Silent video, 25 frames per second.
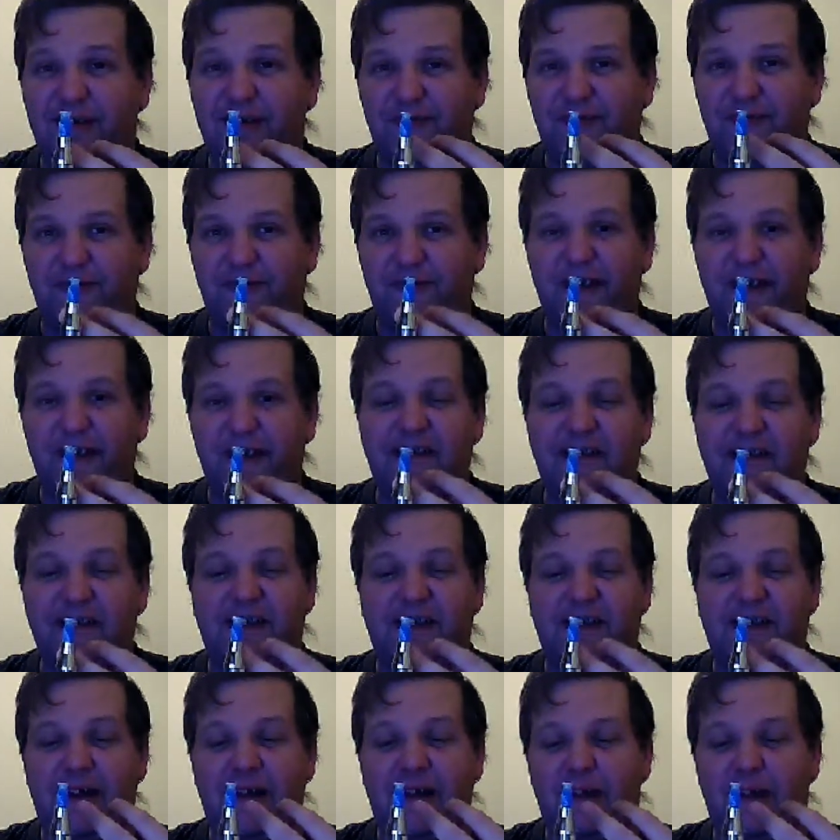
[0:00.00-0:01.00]

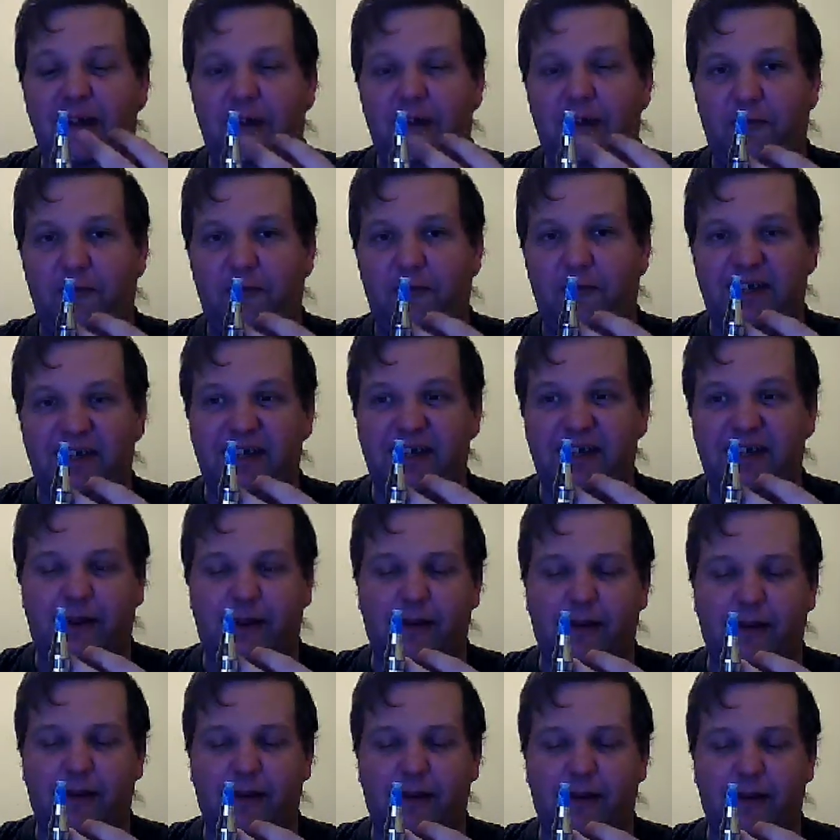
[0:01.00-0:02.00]
redesign of this head
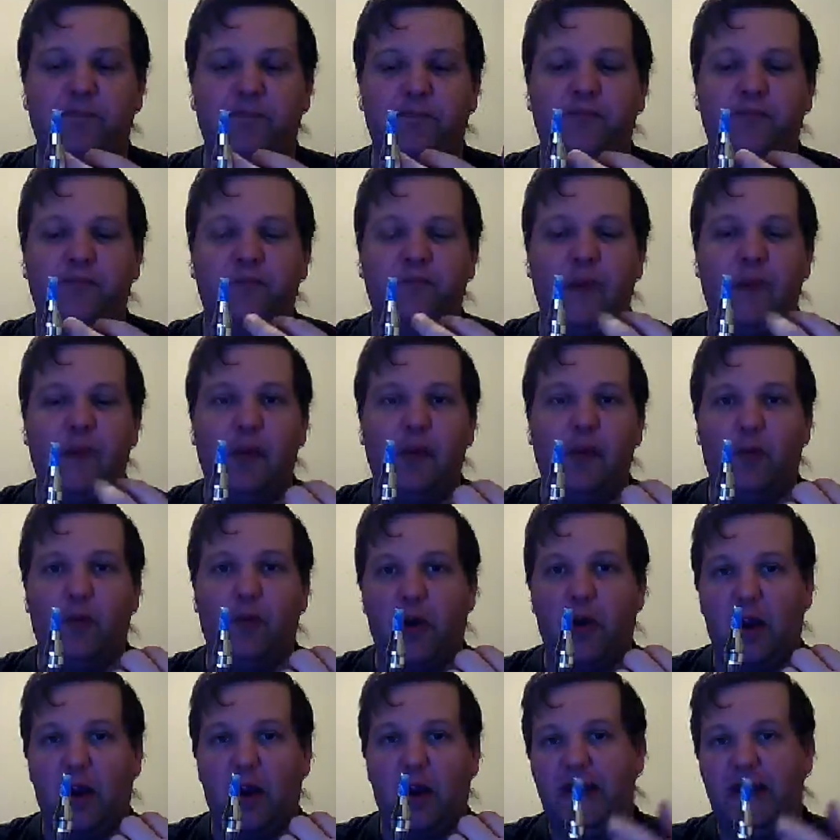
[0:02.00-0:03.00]
to where
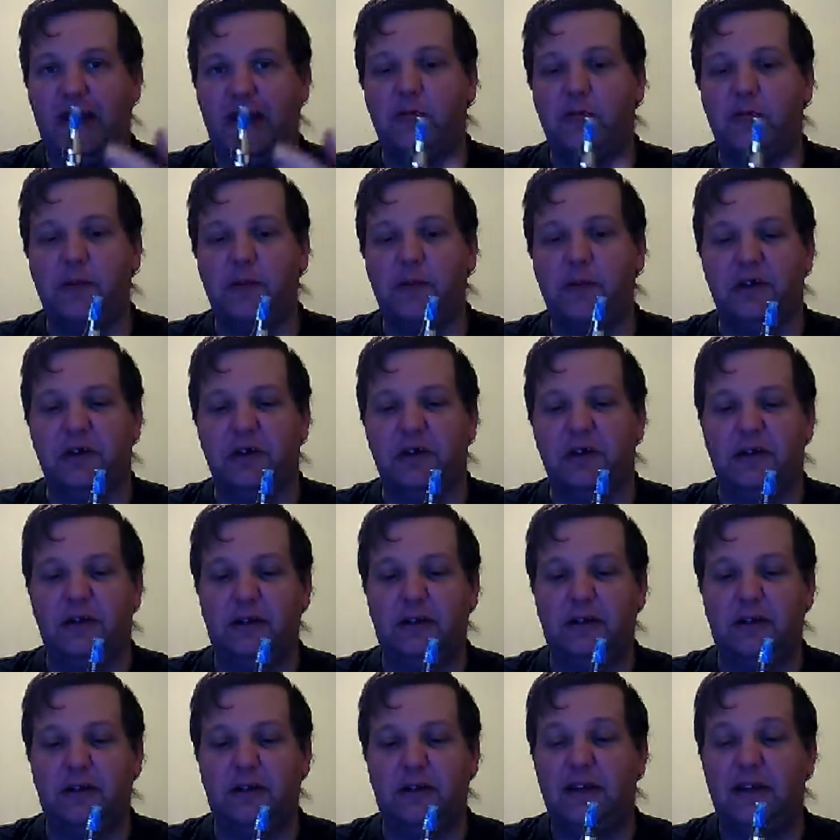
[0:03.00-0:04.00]
I can rebuild it,
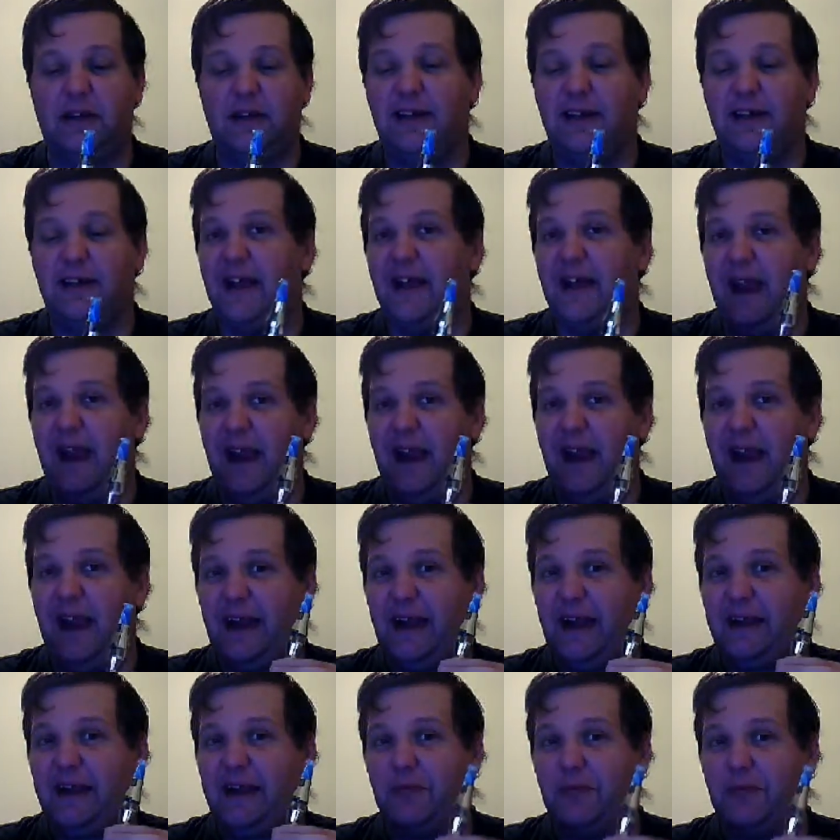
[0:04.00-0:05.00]
and I
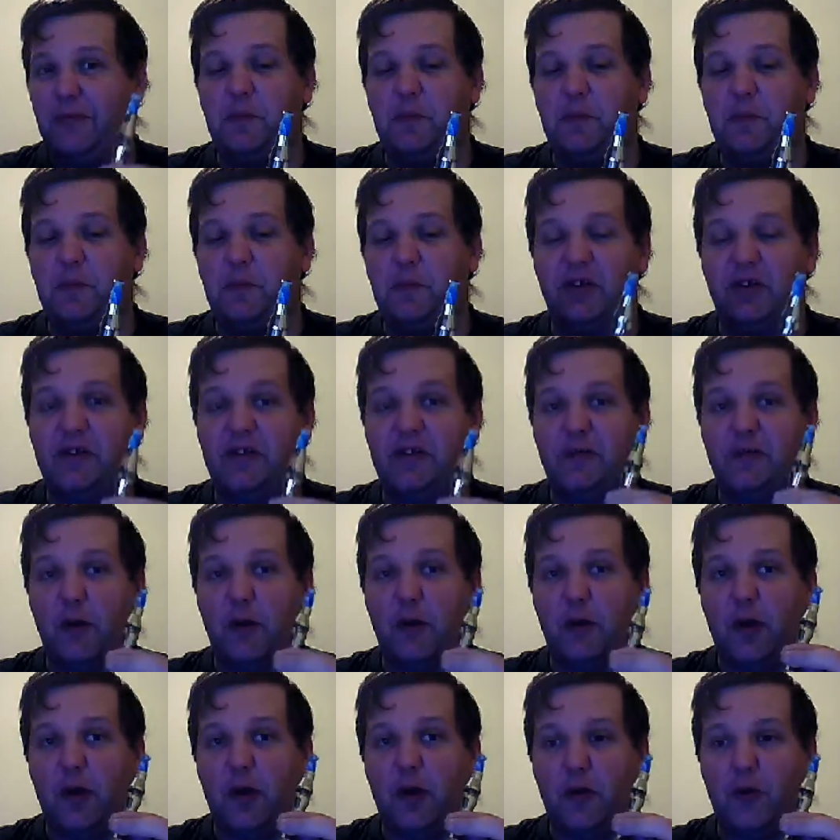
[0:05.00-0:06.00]
can rebuild it to where
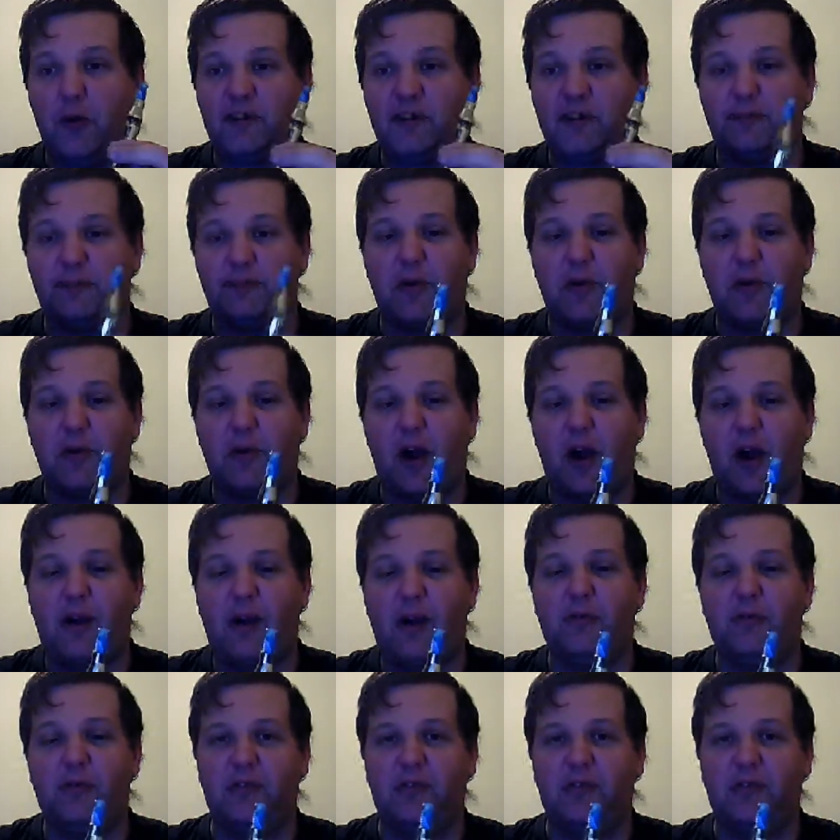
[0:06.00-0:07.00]
it works
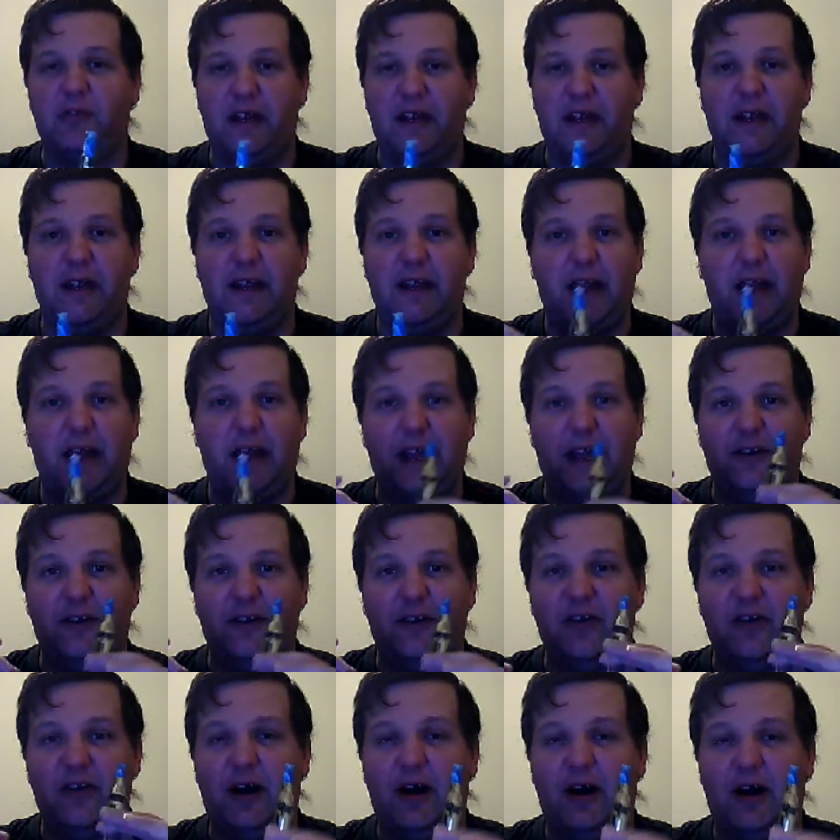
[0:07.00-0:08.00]
properly and
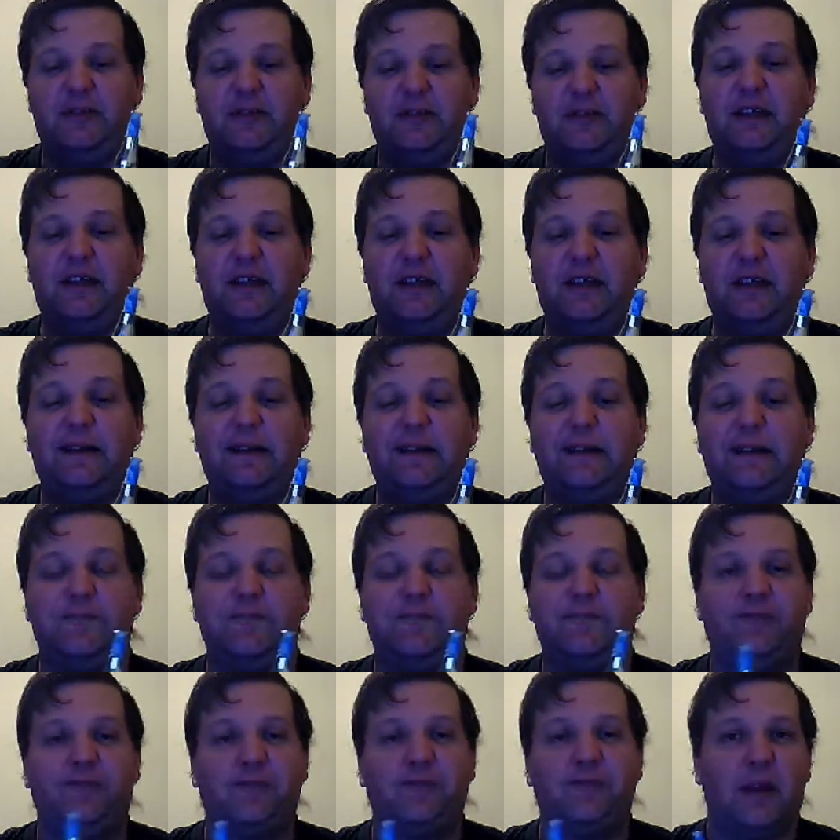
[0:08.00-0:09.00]
not leak
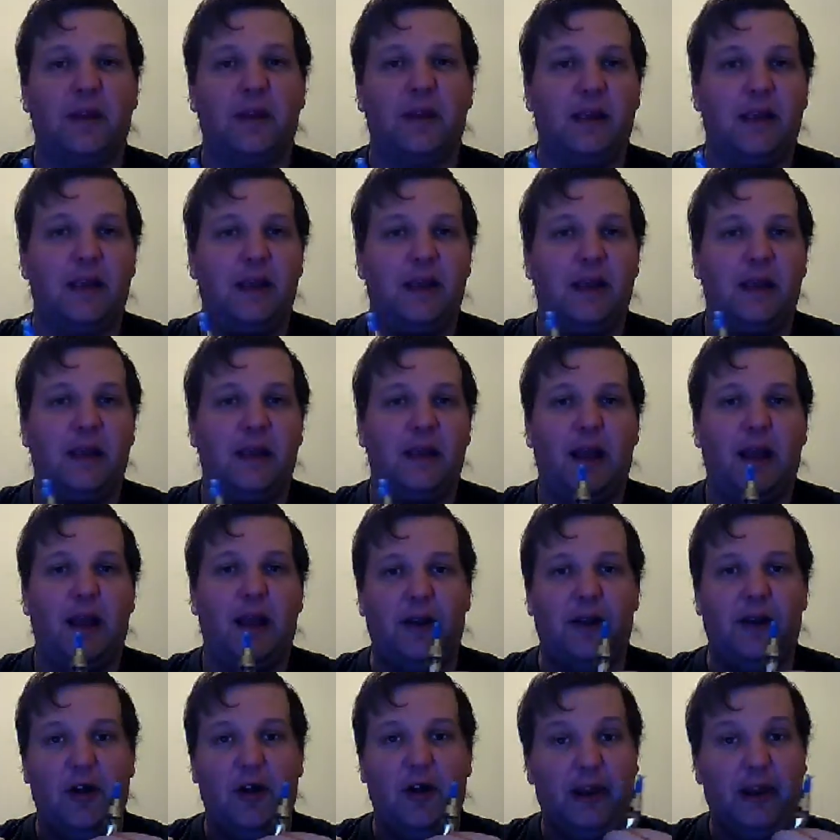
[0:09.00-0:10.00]

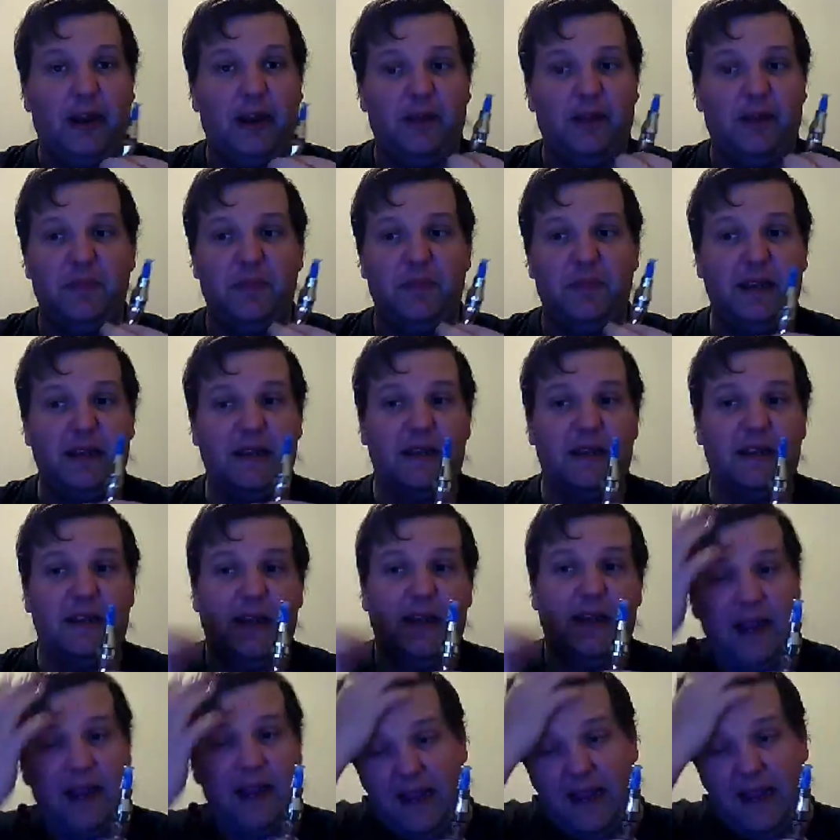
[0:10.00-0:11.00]
and not give me
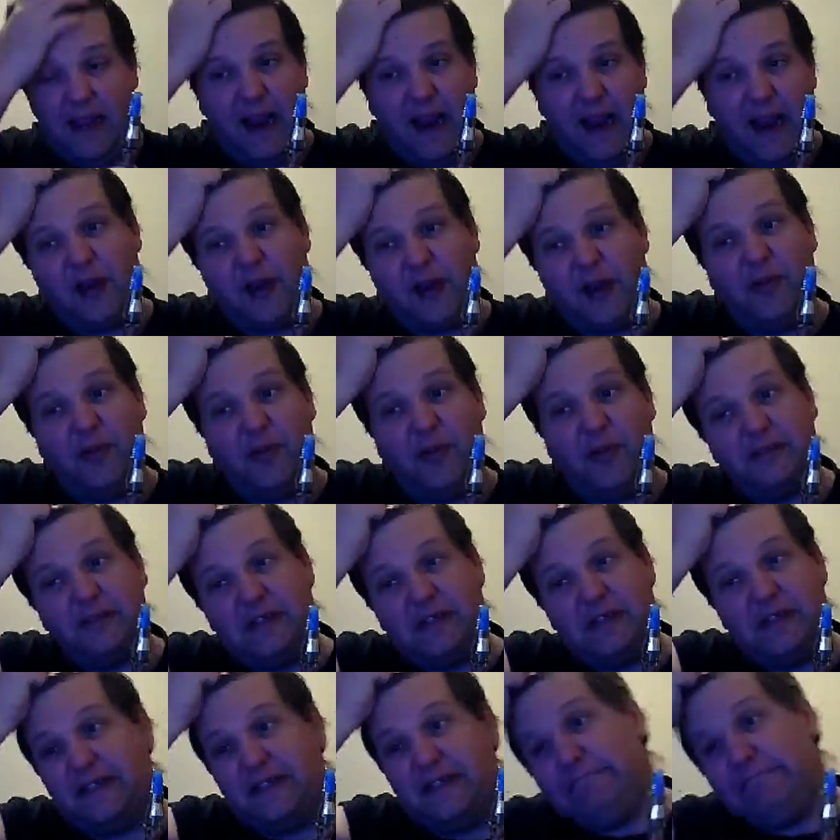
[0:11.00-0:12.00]
hair
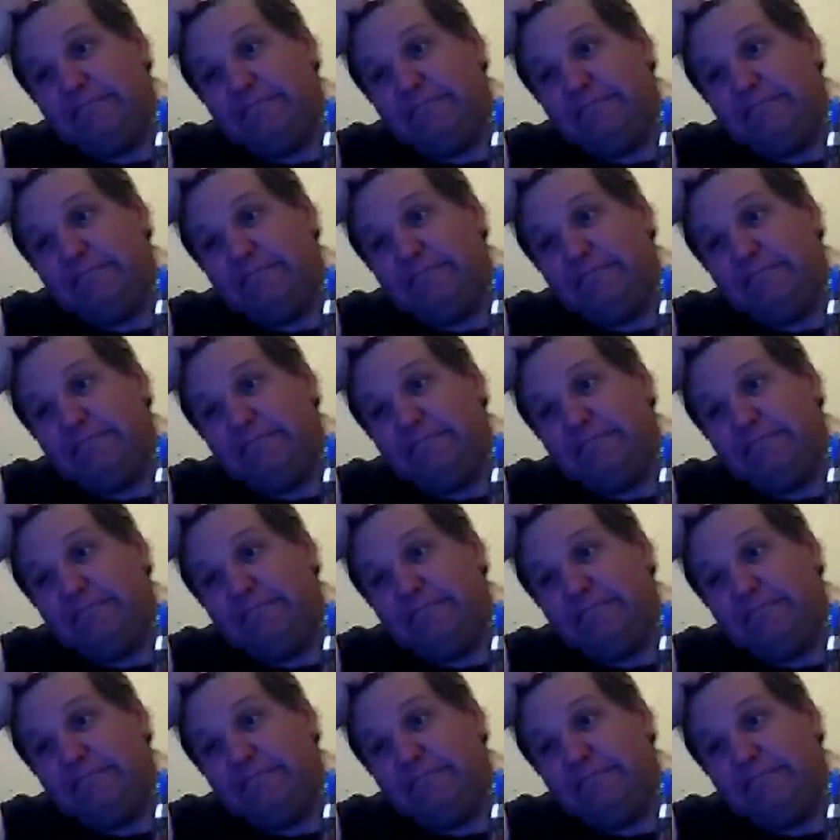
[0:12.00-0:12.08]
pulling.